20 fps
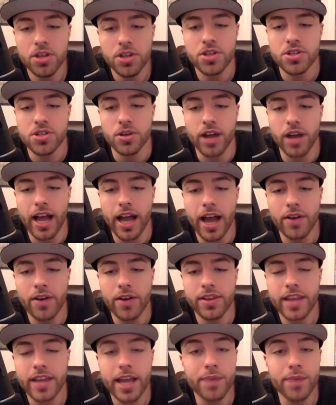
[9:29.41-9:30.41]
So how did
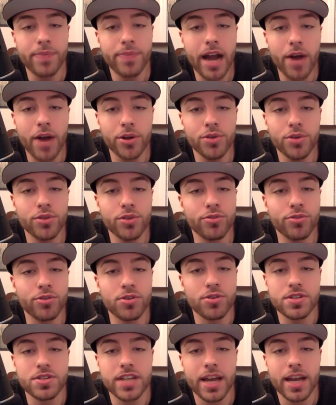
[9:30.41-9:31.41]
that empower you the
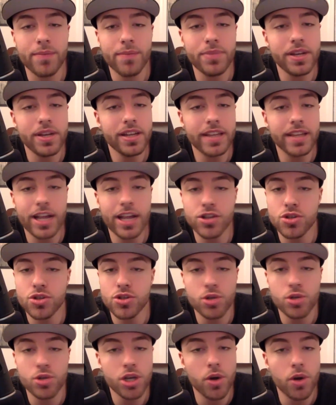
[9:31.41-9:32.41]
first time being in that
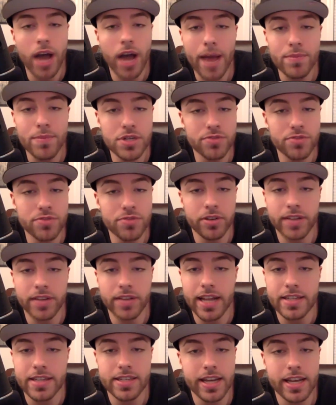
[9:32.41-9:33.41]
studio atmosphere and
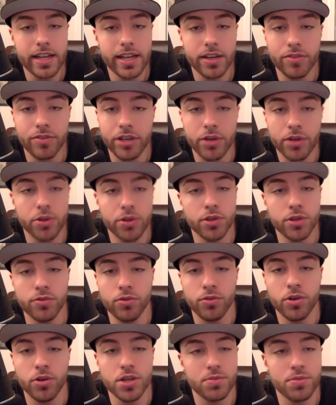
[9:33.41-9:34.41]
that setting of hearing your voice?